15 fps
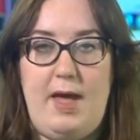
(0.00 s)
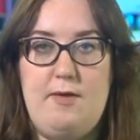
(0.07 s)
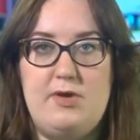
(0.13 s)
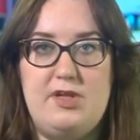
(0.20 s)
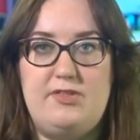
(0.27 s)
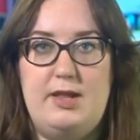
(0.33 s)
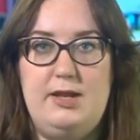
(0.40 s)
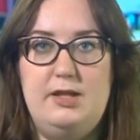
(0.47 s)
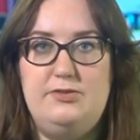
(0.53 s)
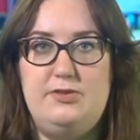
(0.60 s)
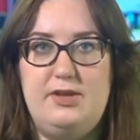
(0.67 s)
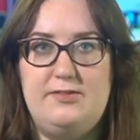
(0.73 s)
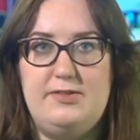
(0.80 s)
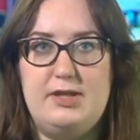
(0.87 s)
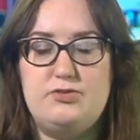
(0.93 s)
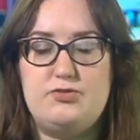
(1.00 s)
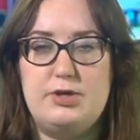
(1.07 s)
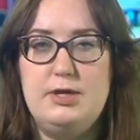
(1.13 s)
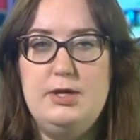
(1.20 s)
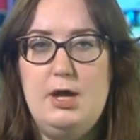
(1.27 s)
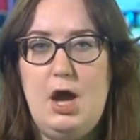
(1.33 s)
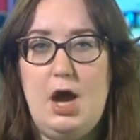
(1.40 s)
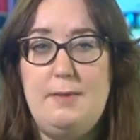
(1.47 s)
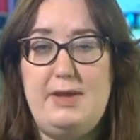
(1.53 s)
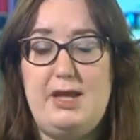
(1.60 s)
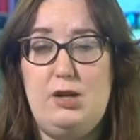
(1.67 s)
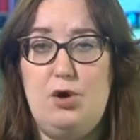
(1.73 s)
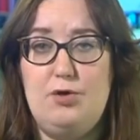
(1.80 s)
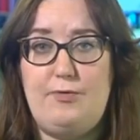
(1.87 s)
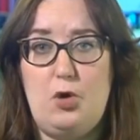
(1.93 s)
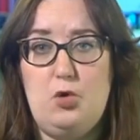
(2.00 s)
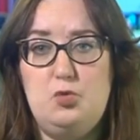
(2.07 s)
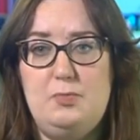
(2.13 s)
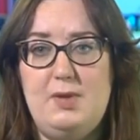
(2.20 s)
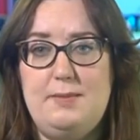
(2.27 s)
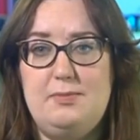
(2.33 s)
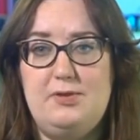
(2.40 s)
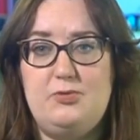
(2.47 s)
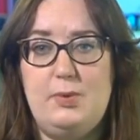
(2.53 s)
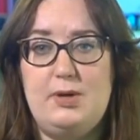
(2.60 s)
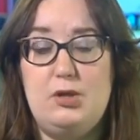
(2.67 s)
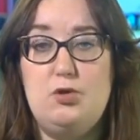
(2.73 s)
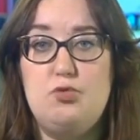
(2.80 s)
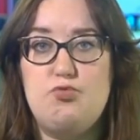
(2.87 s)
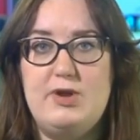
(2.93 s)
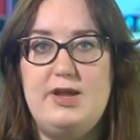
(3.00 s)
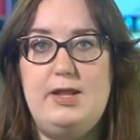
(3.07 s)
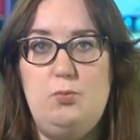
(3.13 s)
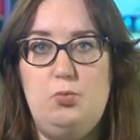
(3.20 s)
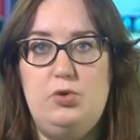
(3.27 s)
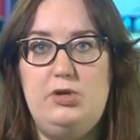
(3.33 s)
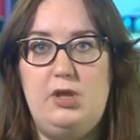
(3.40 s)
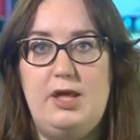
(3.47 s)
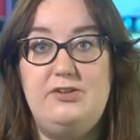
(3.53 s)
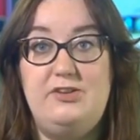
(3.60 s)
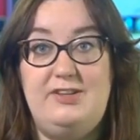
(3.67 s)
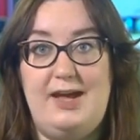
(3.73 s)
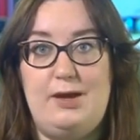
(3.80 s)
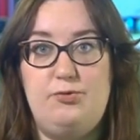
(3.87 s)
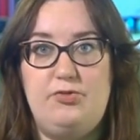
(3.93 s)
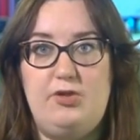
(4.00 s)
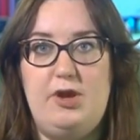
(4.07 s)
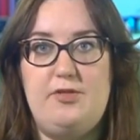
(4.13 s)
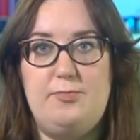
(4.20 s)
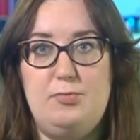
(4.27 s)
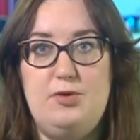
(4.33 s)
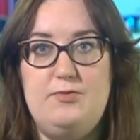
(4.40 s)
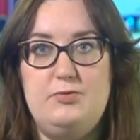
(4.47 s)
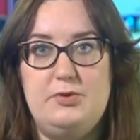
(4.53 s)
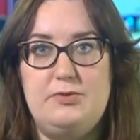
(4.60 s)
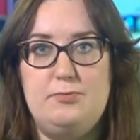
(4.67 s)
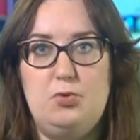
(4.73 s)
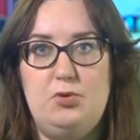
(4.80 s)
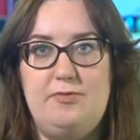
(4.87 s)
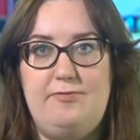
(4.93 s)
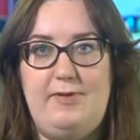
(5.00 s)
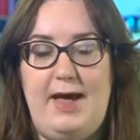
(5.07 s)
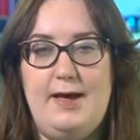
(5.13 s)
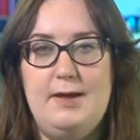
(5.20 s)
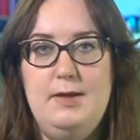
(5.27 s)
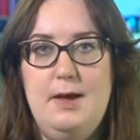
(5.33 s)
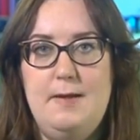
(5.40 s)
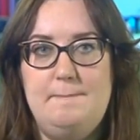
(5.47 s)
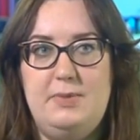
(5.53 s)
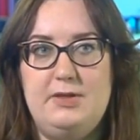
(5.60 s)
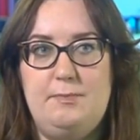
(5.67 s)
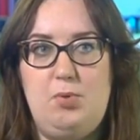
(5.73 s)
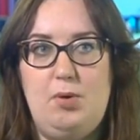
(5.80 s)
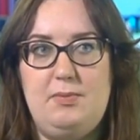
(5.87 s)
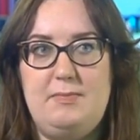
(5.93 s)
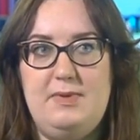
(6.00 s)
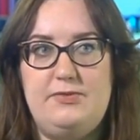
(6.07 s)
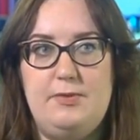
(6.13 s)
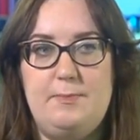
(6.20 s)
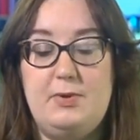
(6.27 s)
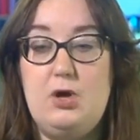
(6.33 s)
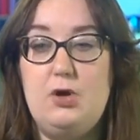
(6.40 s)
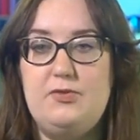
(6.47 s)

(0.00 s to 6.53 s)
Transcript: areas like London, etc. I meet a lot of old people as well who really would like to downsize, move to a smaller flat, but the problem is that